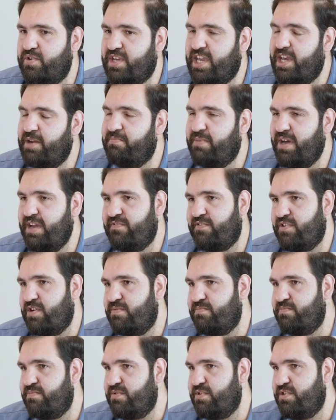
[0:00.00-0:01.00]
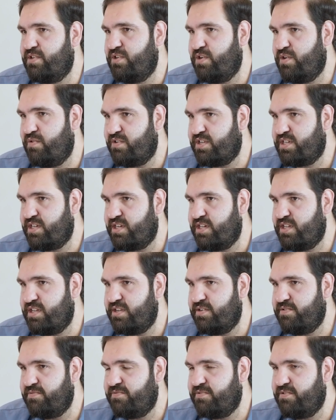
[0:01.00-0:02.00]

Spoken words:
can buy from university,